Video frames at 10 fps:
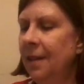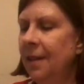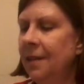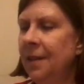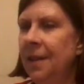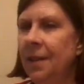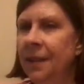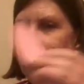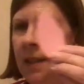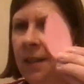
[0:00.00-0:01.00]
And then I'll
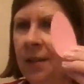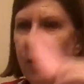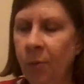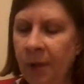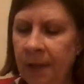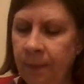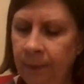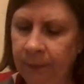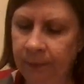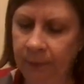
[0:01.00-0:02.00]
take another one,
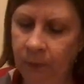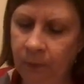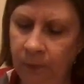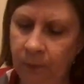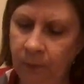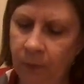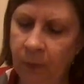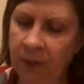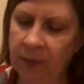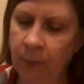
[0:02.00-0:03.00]

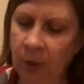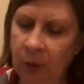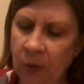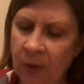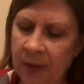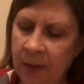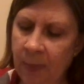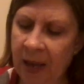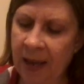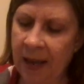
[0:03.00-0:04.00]
put some glue on the
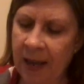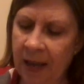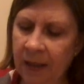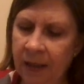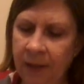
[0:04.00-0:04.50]
back,